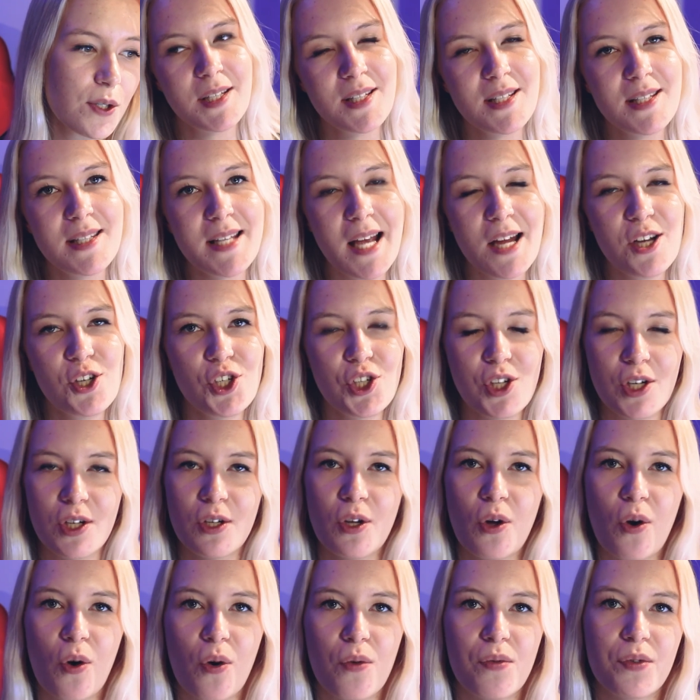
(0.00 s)

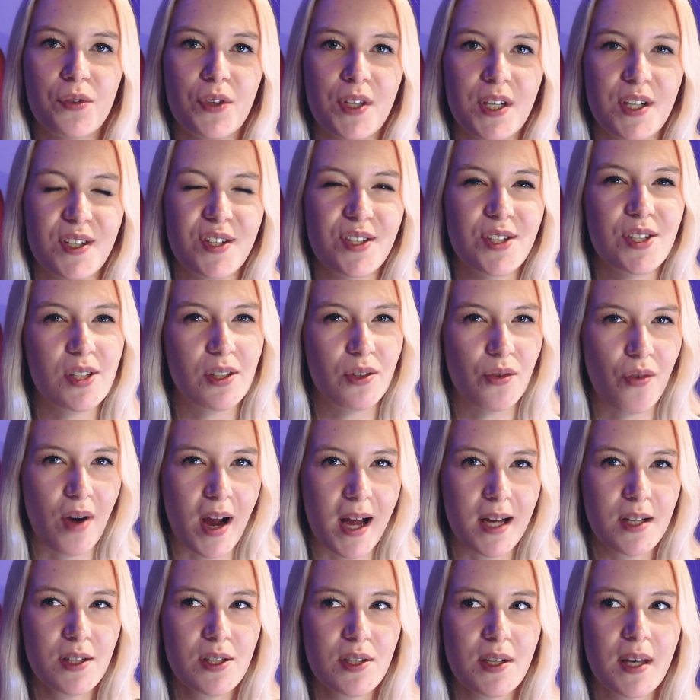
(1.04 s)
Extension of this
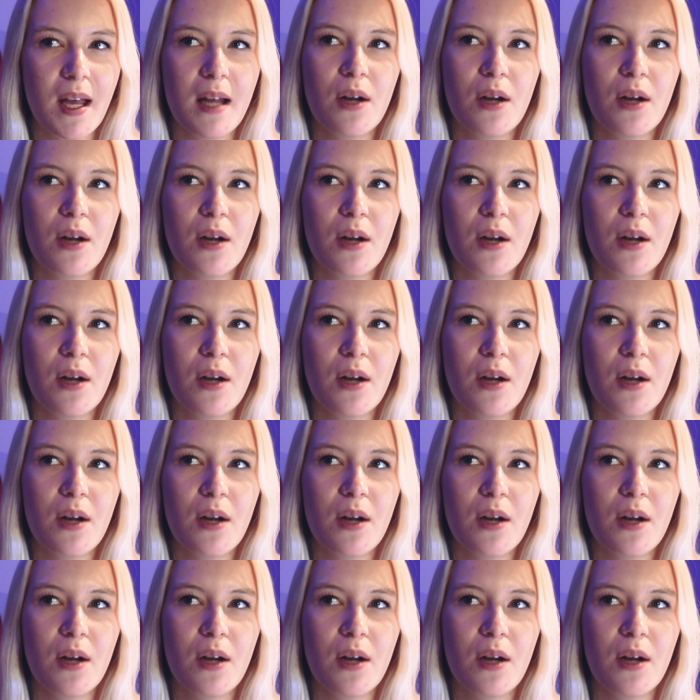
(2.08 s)
grant,